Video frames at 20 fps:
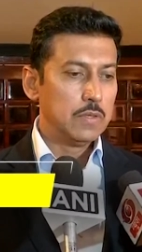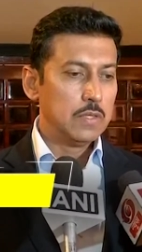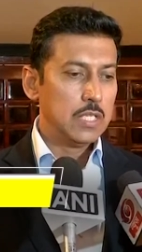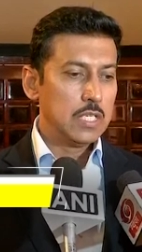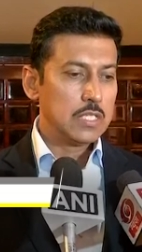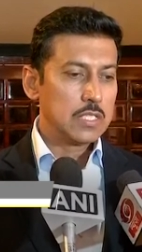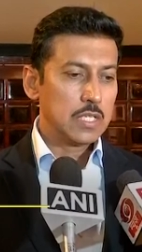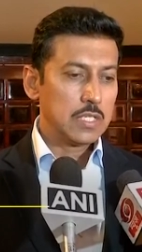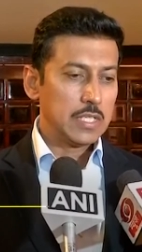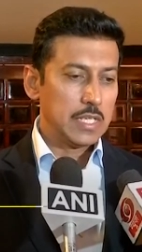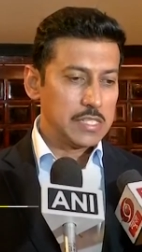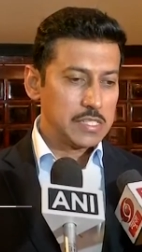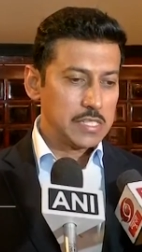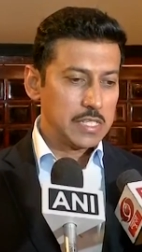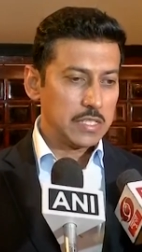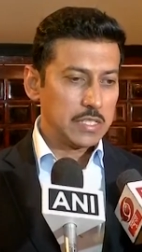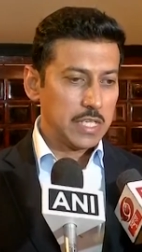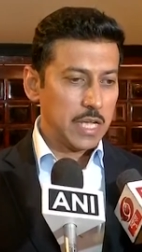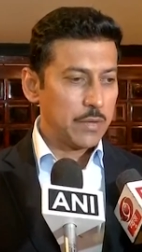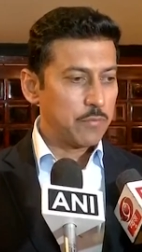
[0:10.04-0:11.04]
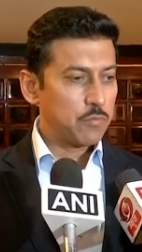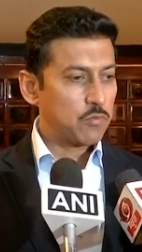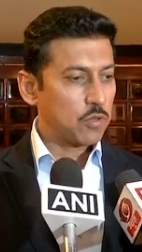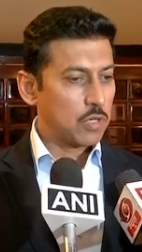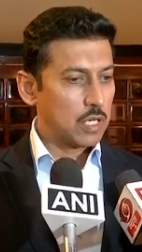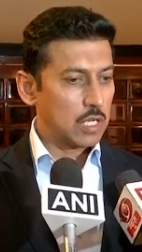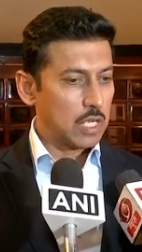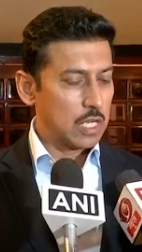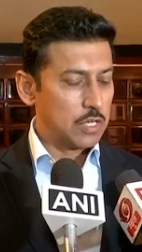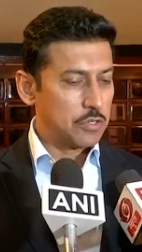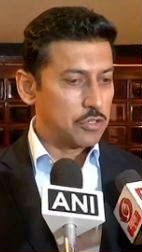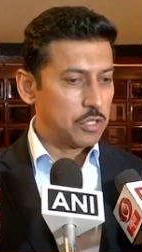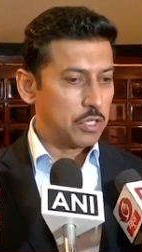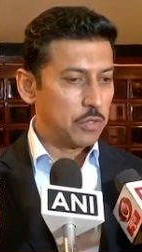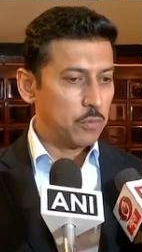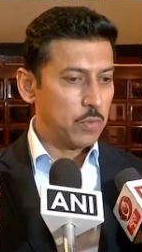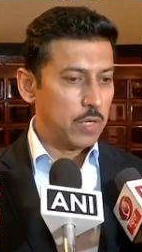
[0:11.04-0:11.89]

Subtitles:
These are testing times for our country,